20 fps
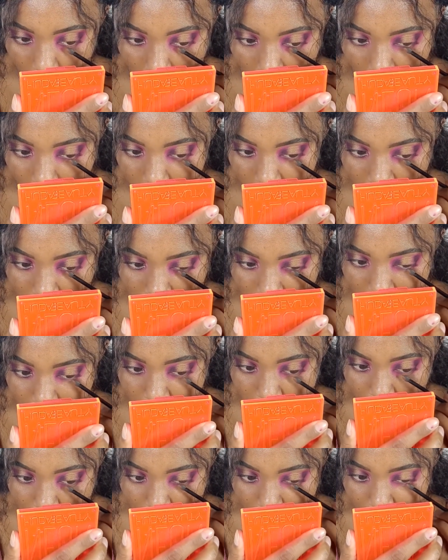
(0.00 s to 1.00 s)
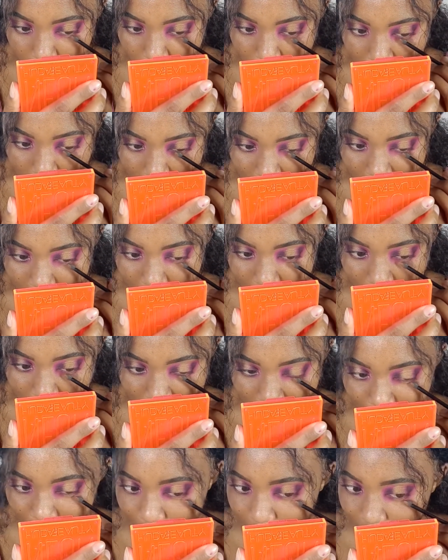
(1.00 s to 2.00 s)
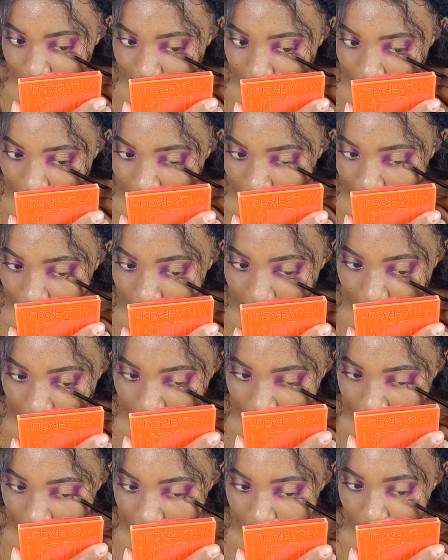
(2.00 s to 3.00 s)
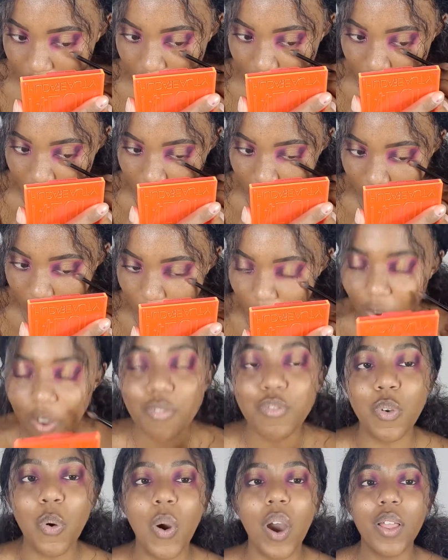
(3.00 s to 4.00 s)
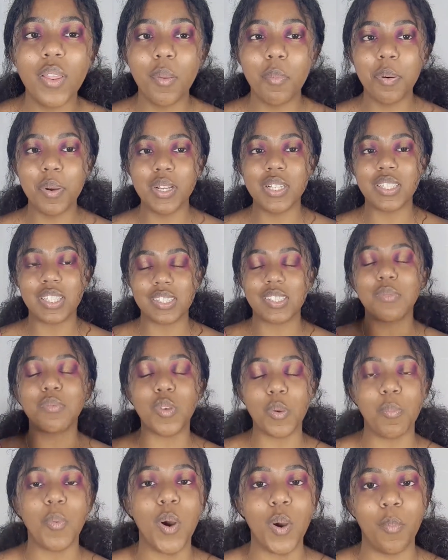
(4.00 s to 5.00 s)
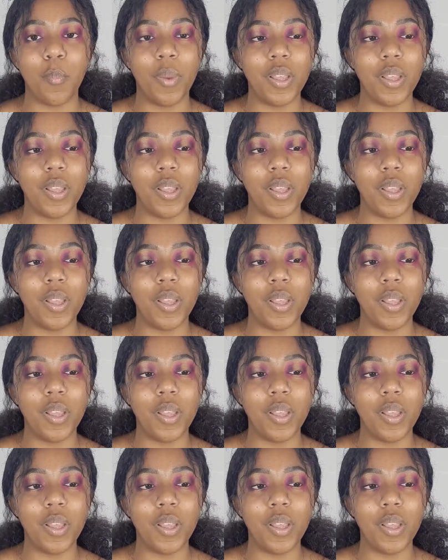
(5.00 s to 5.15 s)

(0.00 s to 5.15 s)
he's just a sperm donor. He's really not your dad, and you have no other parents except your mom.